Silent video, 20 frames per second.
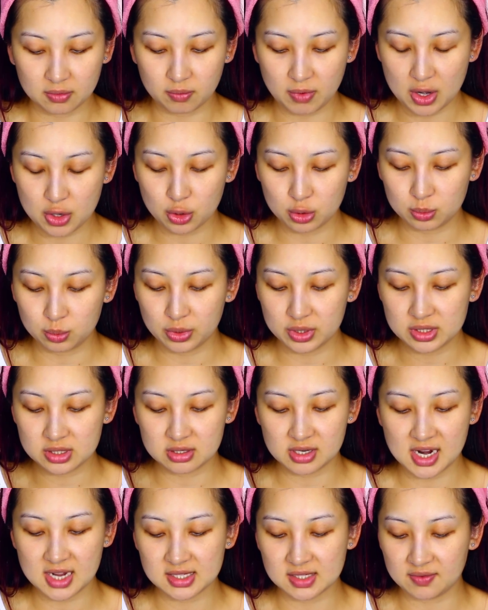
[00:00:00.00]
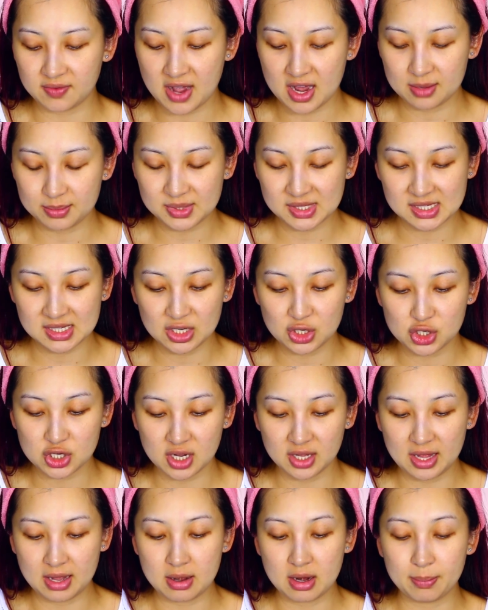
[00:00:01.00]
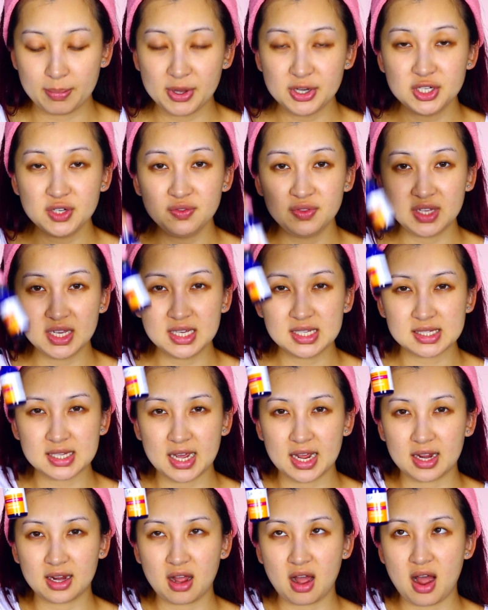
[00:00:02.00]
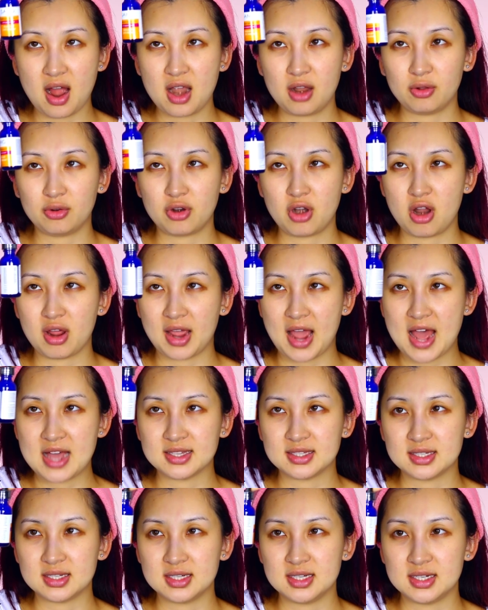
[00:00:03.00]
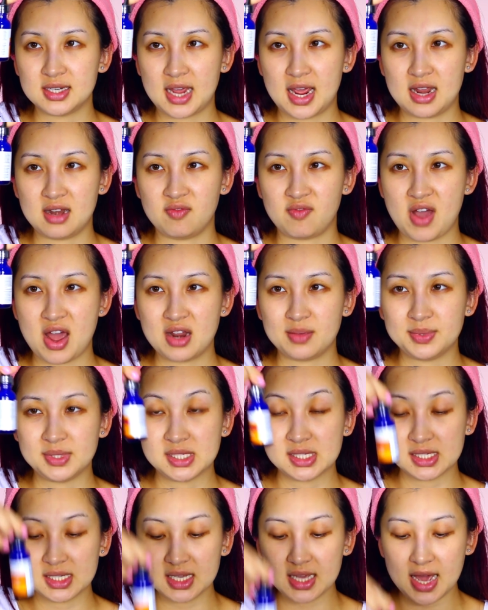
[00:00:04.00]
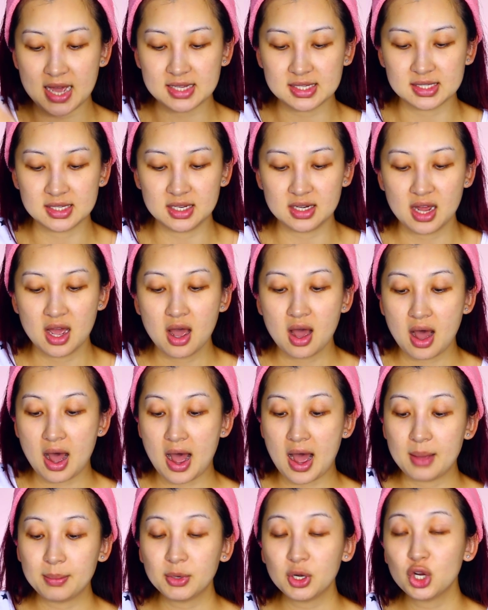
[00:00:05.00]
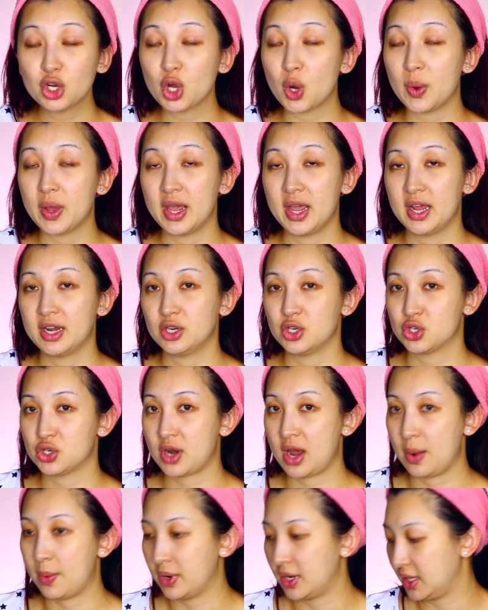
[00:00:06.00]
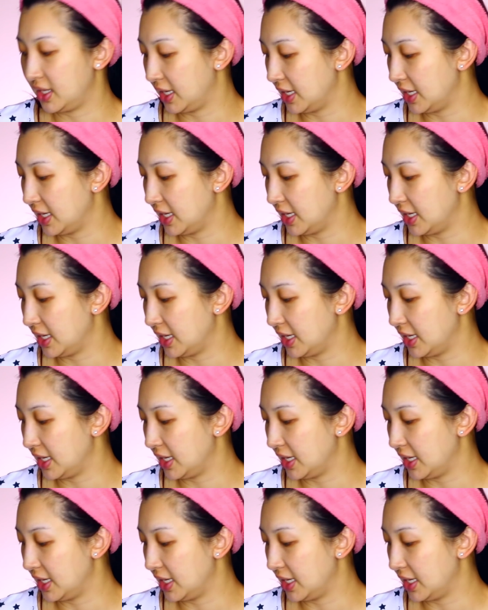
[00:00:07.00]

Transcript: Retinol moisturizer, vitamin C gel, and a bunch of these like hyaluronic acid and vitamin C acid. I'm gonna go ahead and try one of